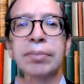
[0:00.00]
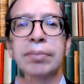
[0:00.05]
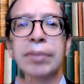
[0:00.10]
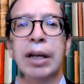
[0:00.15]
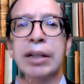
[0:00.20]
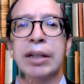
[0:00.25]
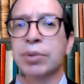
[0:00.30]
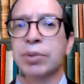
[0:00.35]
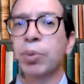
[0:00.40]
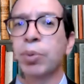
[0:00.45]

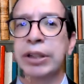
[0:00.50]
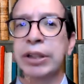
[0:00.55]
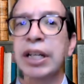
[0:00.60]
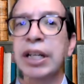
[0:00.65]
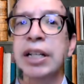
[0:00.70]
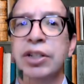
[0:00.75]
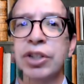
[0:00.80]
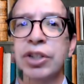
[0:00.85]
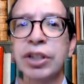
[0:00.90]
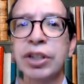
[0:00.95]

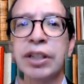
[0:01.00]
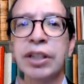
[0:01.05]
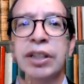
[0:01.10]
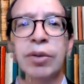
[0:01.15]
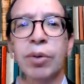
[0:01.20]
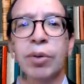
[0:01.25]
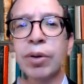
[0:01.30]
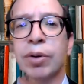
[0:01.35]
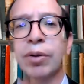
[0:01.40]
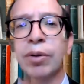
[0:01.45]
exploitation
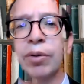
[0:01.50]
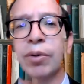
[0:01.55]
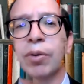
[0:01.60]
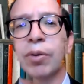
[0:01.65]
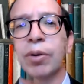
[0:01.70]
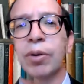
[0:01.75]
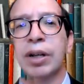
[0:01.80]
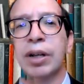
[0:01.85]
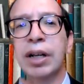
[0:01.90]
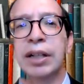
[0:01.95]

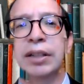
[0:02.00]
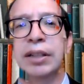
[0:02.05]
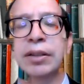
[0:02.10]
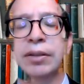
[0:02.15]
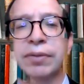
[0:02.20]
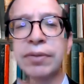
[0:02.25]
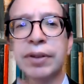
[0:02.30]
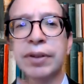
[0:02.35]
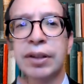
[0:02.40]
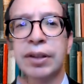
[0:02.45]
or kind
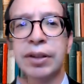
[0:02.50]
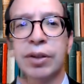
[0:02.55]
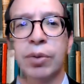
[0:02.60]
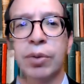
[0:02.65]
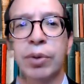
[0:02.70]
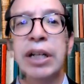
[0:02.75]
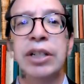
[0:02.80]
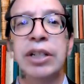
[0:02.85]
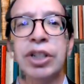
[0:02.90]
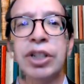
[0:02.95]
of the
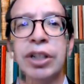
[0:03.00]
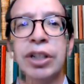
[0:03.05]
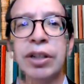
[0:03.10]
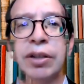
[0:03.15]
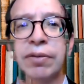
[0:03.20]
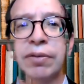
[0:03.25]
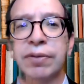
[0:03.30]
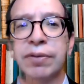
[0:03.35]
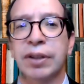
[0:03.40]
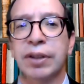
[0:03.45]
creation of